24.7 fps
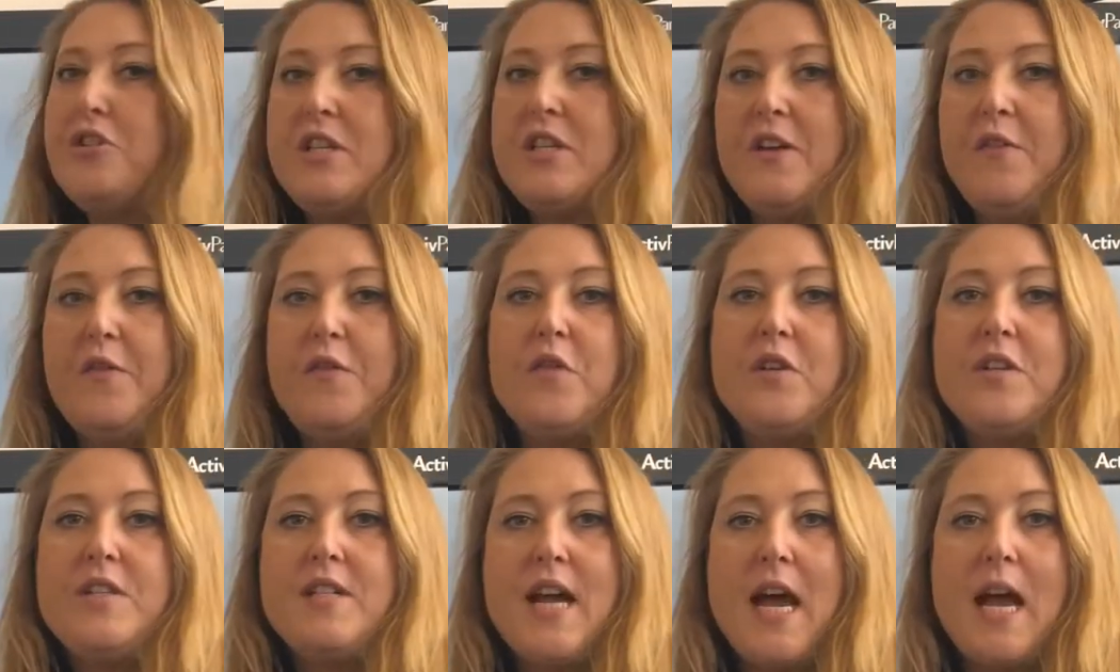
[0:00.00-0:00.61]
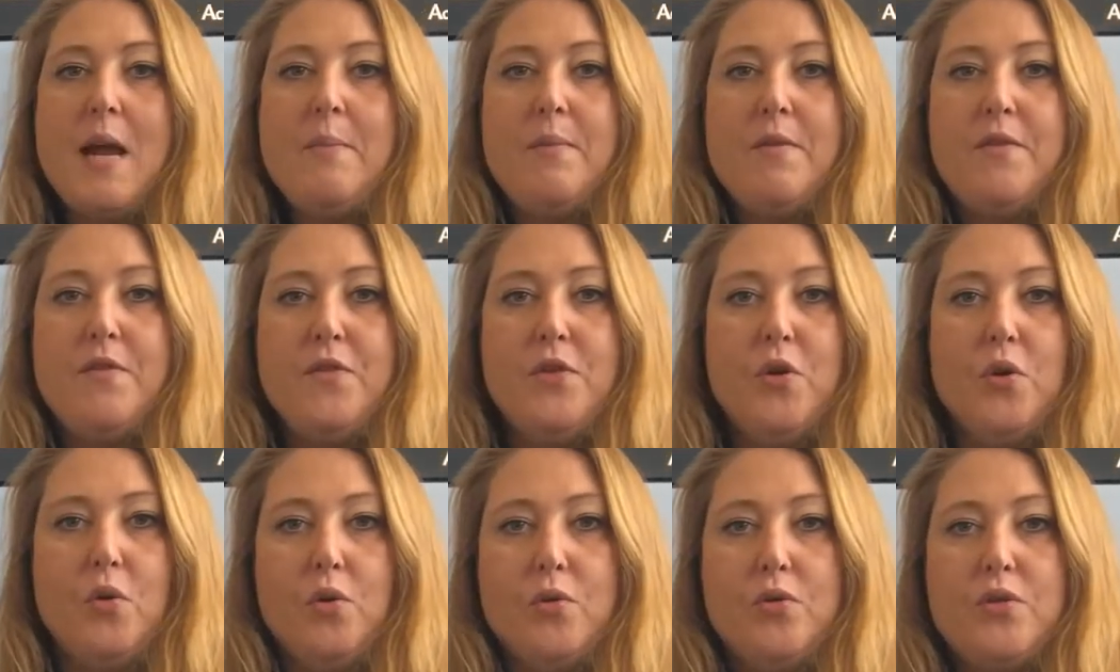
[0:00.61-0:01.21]
different type of
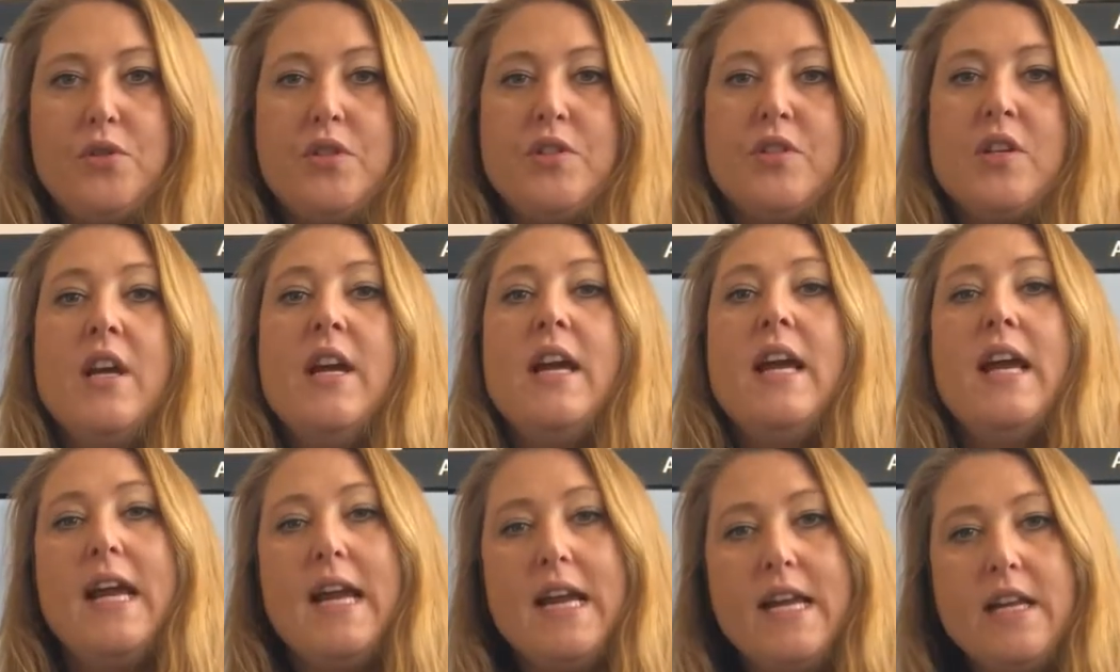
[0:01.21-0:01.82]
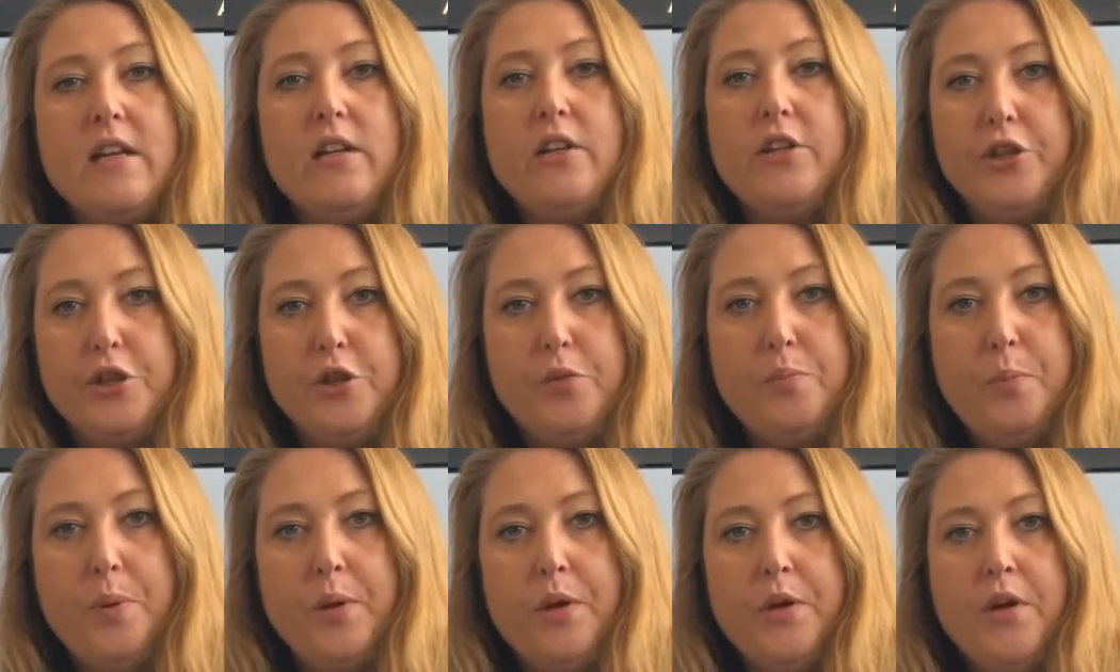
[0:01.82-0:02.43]
note in a
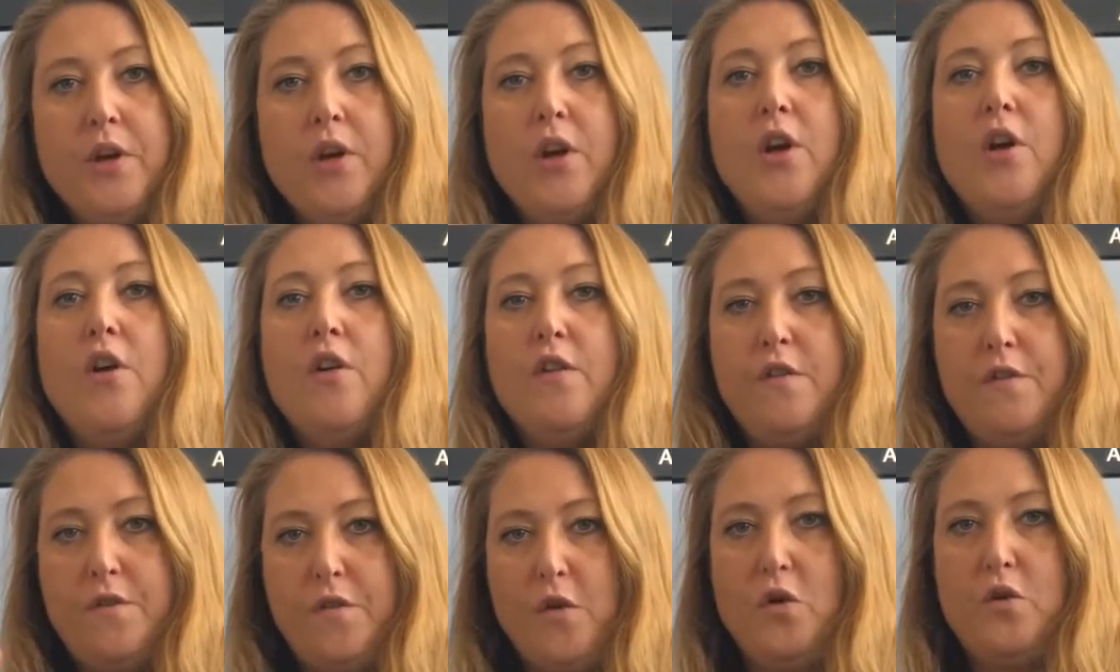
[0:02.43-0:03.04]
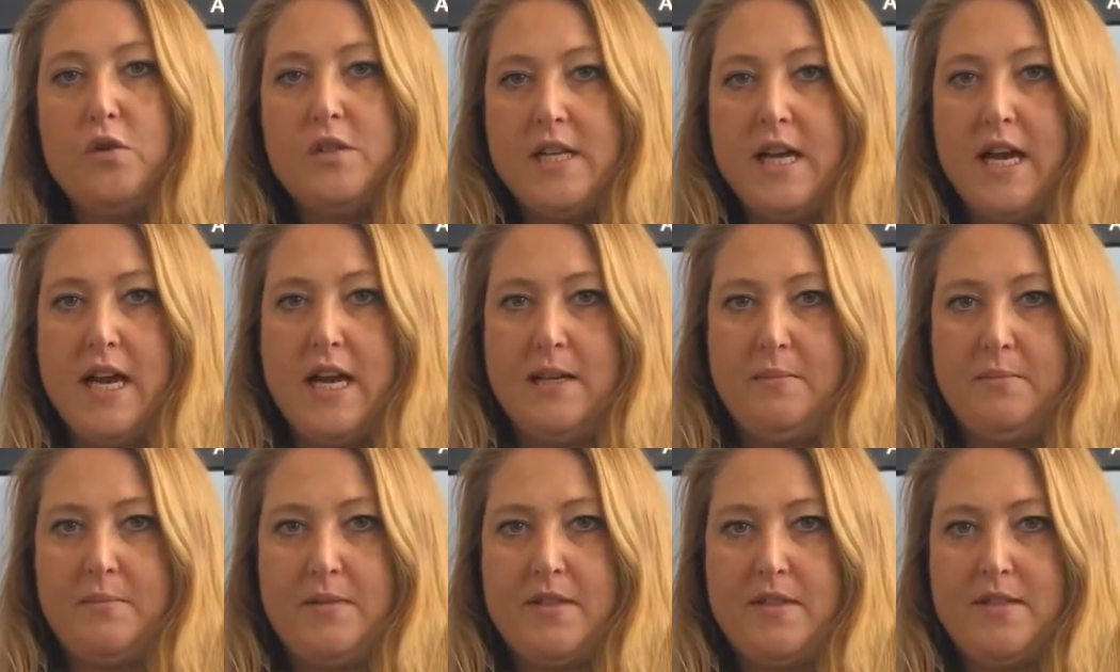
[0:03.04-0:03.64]
loop 4
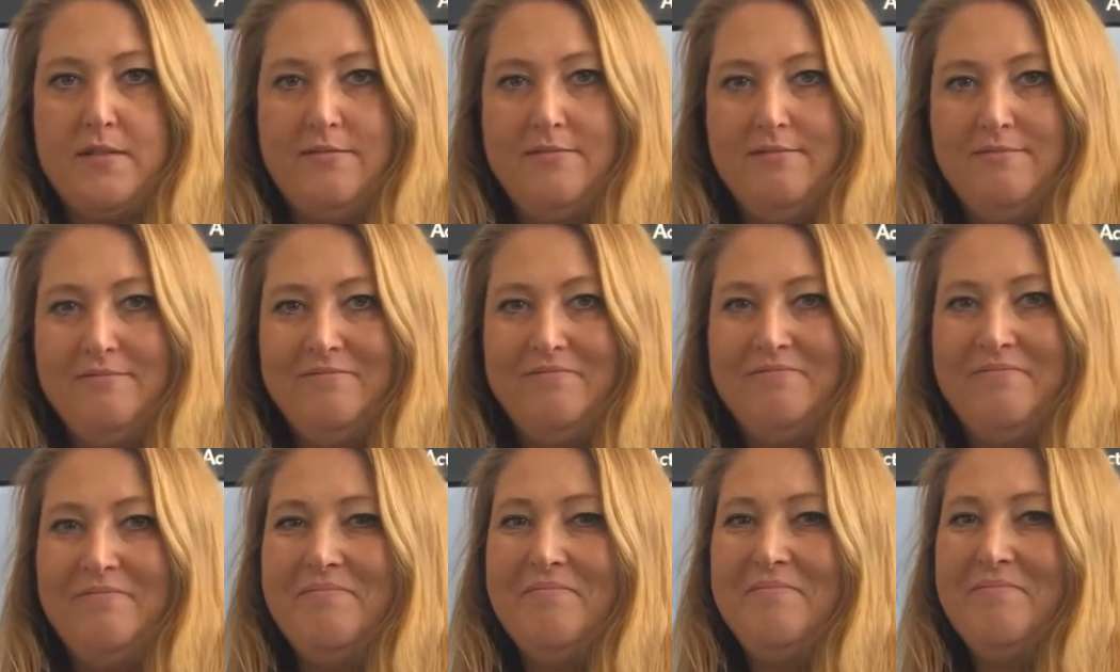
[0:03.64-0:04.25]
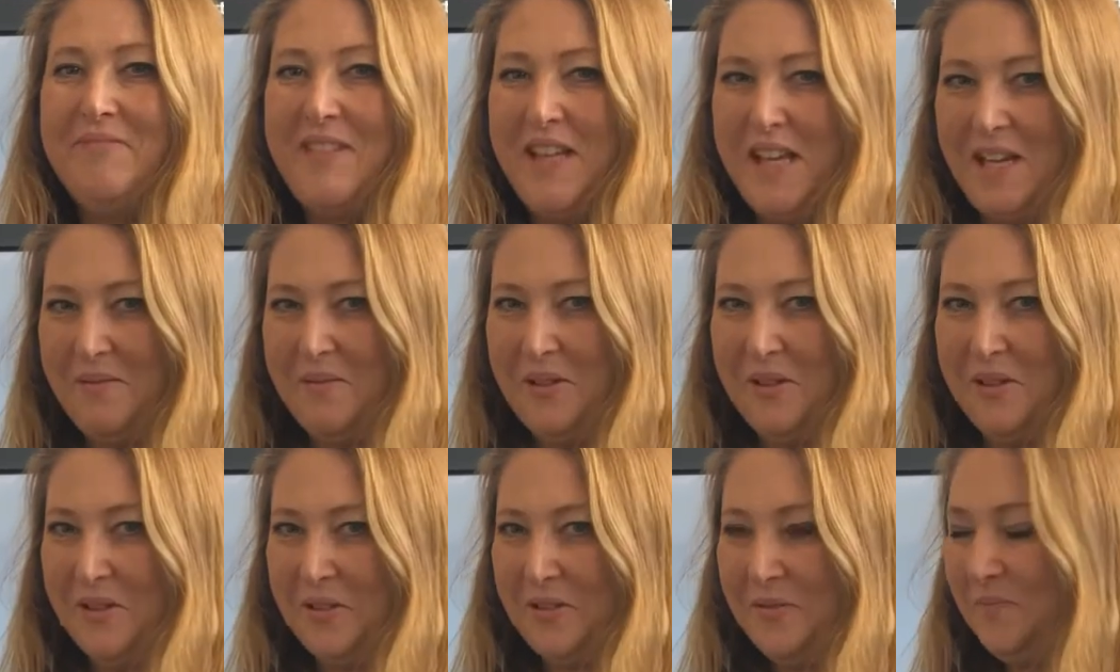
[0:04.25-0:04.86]
times. Here we
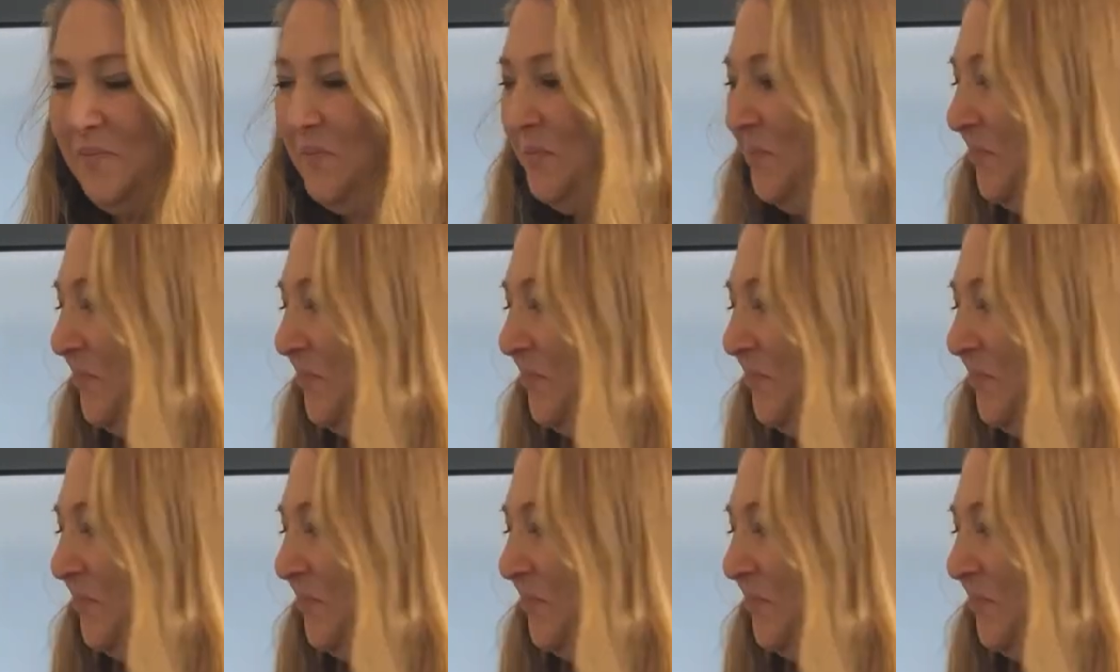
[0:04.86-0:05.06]
go.